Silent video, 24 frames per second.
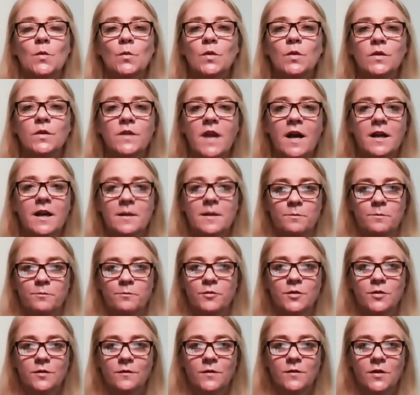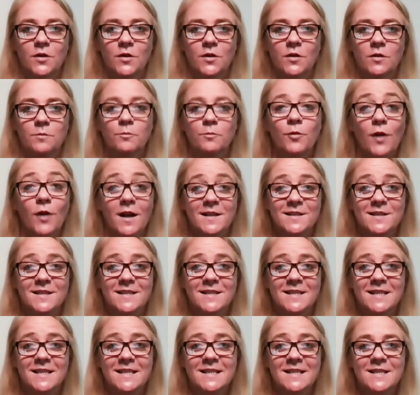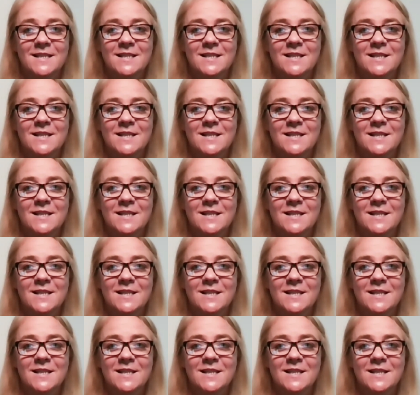will not improve your processes.